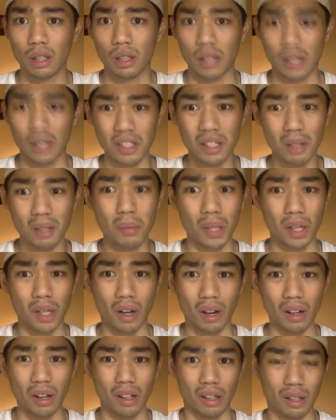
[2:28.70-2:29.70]
that's going to be
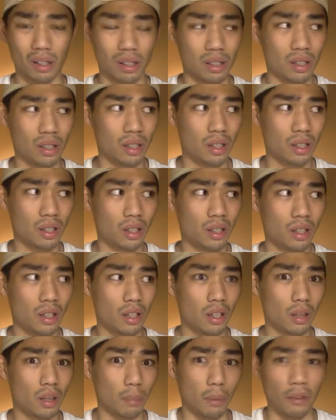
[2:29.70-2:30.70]
hard.
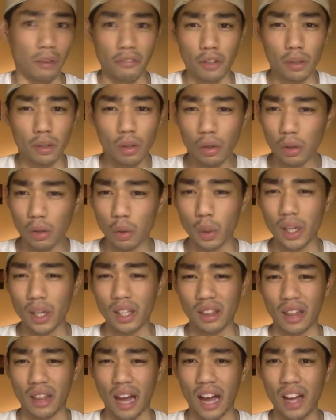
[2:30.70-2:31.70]
But if you don't quit
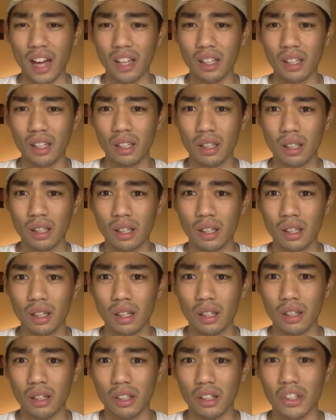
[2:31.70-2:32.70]
at that,
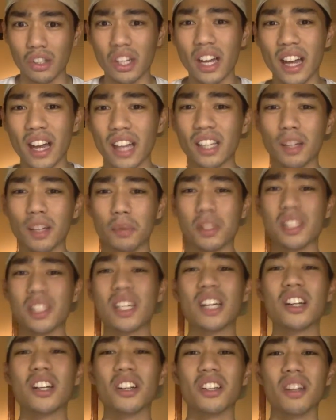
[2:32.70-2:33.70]
you're going to end up
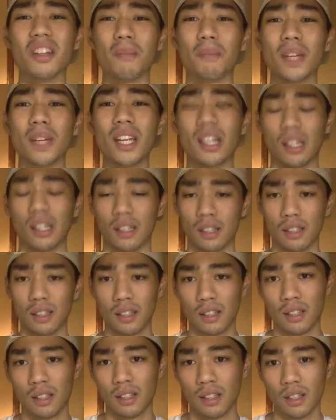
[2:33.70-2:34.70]
skinnier than me.
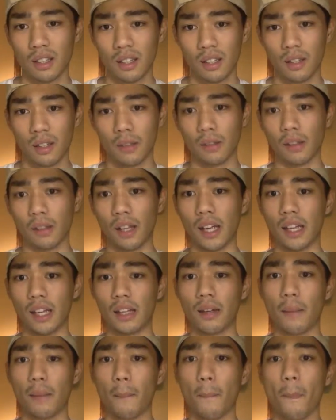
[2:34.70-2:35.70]

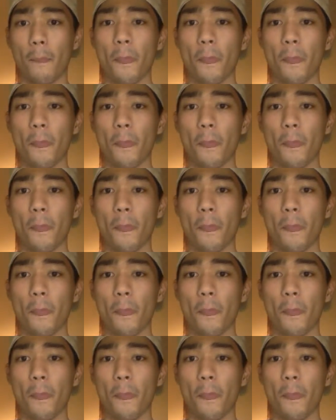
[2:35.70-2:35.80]
Like,